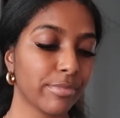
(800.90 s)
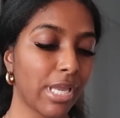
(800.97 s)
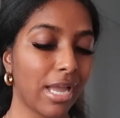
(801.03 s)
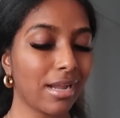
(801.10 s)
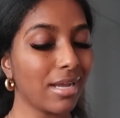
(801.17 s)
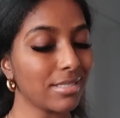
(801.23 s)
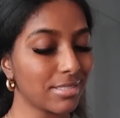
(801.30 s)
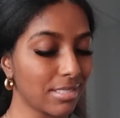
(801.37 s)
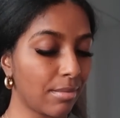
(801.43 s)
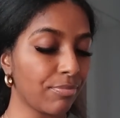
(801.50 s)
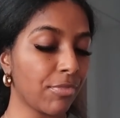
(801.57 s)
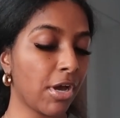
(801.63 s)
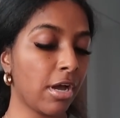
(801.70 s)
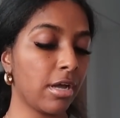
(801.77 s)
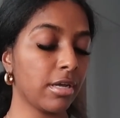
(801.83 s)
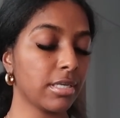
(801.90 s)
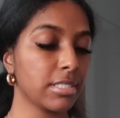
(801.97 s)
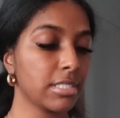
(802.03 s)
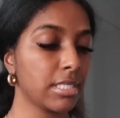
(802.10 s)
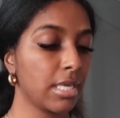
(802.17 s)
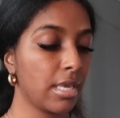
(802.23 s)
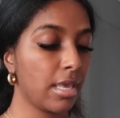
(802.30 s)
I got some
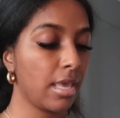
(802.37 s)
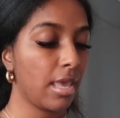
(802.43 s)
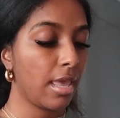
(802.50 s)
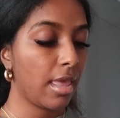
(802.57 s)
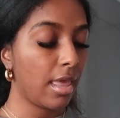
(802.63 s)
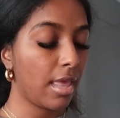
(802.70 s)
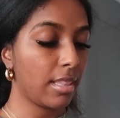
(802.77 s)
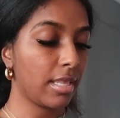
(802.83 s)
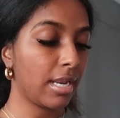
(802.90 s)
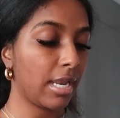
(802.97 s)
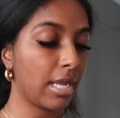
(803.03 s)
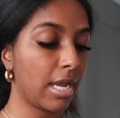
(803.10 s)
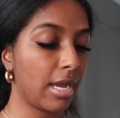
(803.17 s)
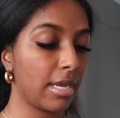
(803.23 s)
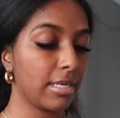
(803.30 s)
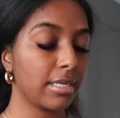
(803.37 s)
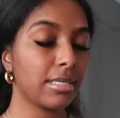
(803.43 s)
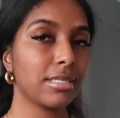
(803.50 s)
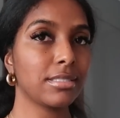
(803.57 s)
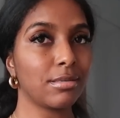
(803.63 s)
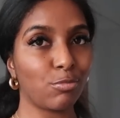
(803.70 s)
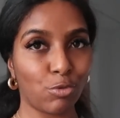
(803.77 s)
thongs and then I got
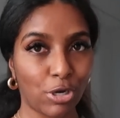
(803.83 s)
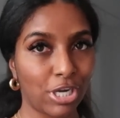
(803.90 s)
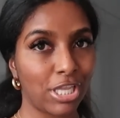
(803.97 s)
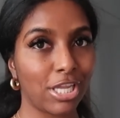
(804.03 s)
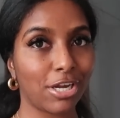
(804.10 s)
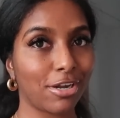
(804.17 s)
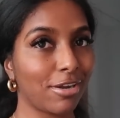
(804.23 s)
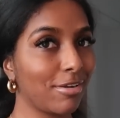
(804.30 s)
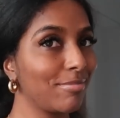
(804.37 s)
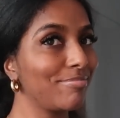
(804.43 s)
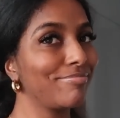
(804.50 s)
some regular